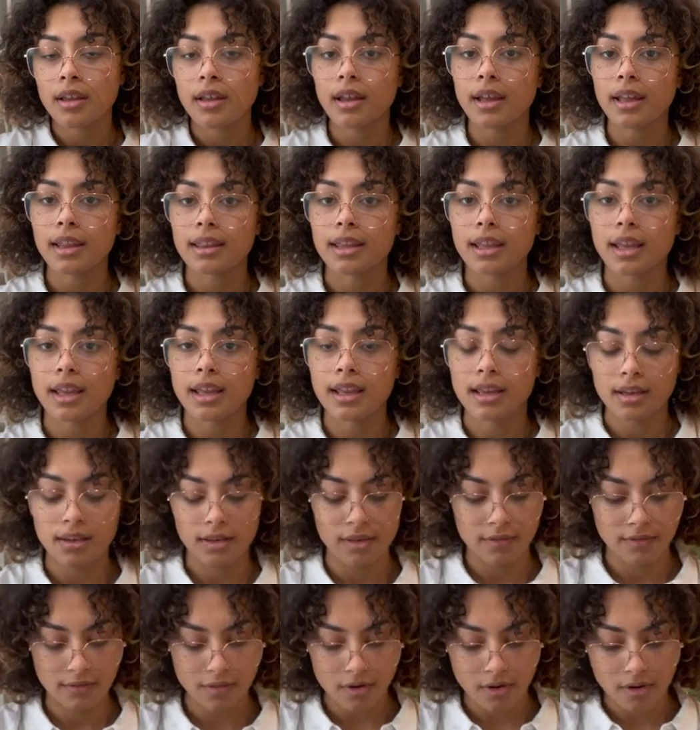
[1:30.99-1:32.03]
and then
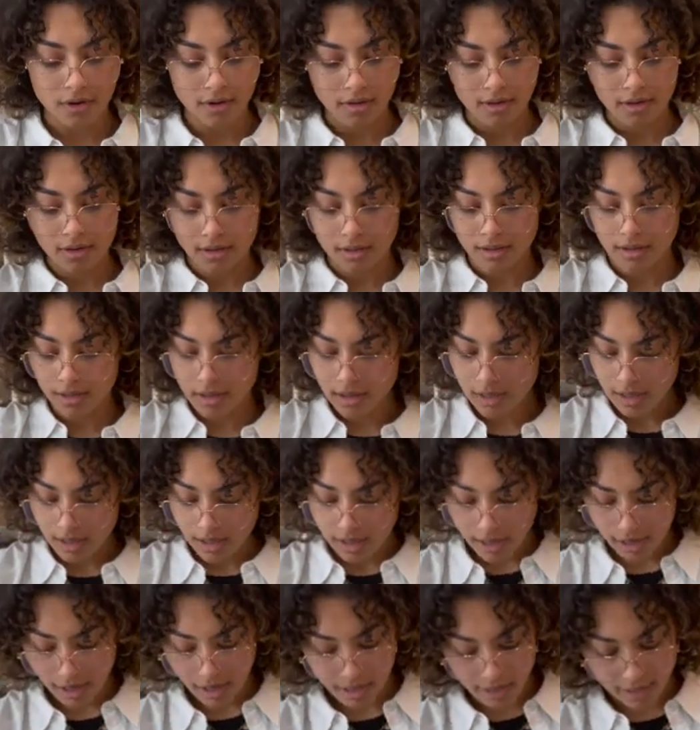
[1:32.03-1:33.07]
you've got
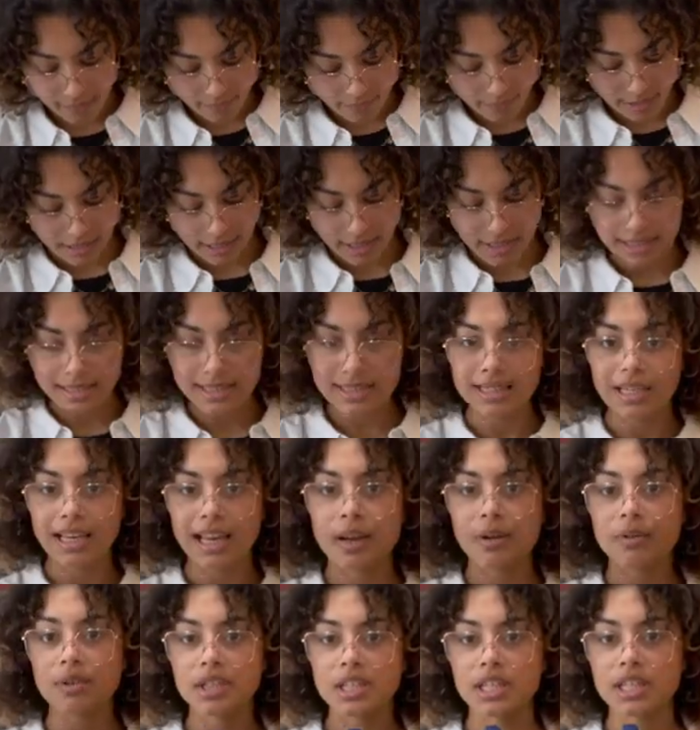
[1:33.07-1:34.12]
a lovely
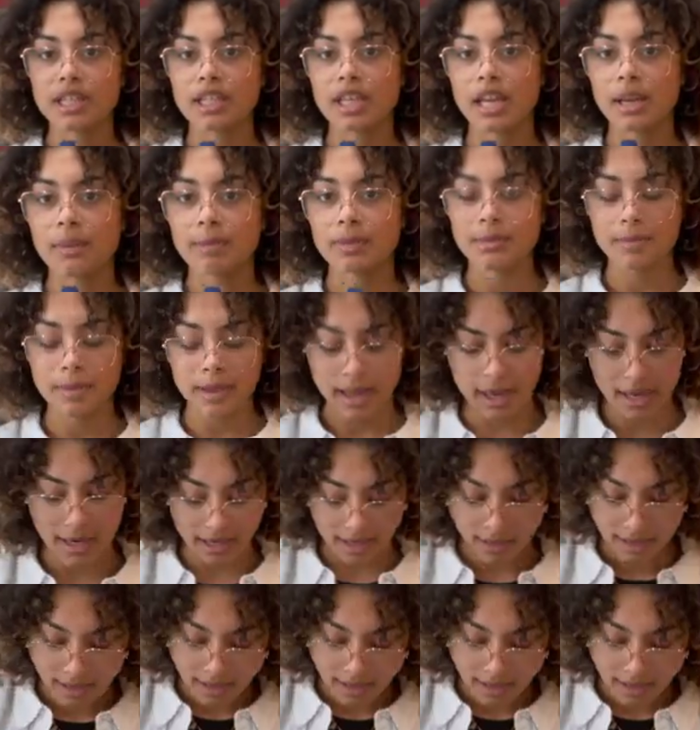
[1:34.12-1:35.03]
slouchy shaped bag.